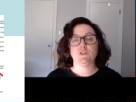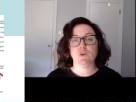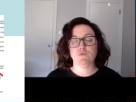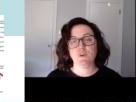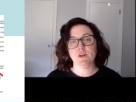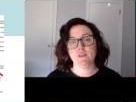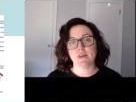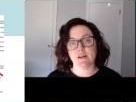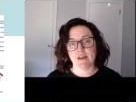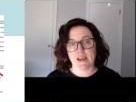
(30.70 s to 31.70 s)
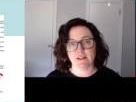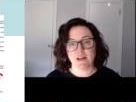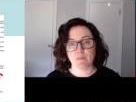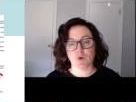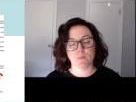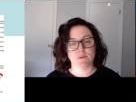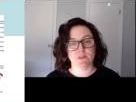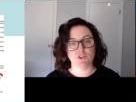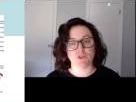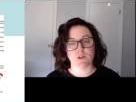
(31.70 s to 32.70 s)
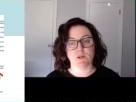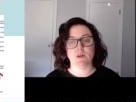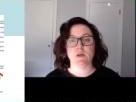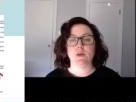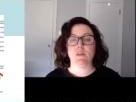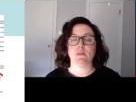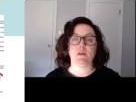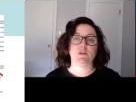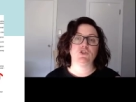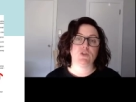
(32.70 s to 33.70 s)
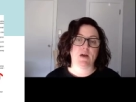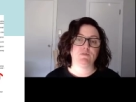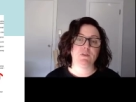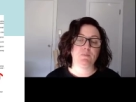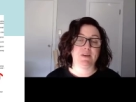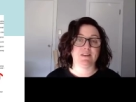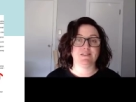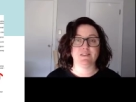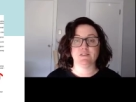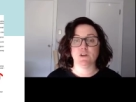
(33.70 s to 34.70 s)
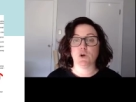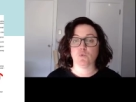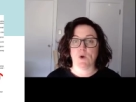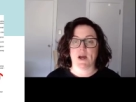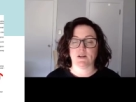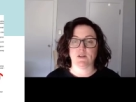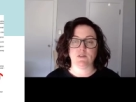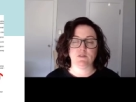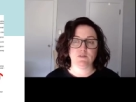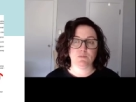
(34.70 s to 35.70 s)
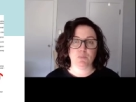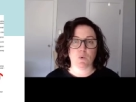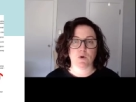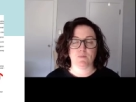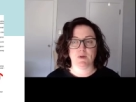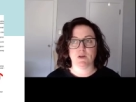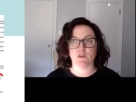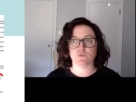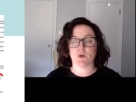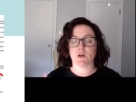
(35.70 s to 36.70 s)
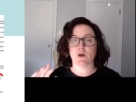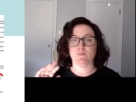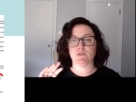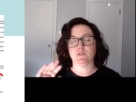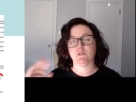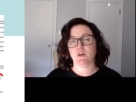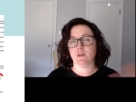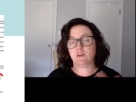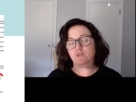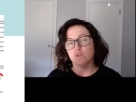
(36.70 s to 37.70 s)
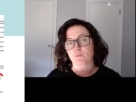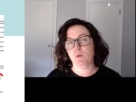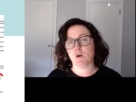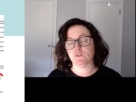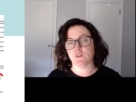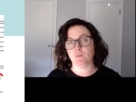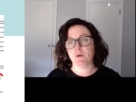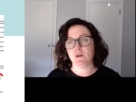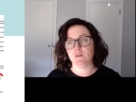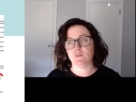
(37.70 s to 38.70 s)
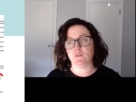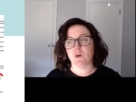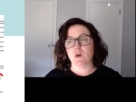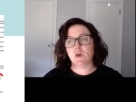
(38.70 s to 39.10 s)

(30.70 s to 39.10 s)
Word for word: Don't forget that in anatomical position, the shaft of the penis is erect. And this is important because when it comes to studying certain parts of the penis,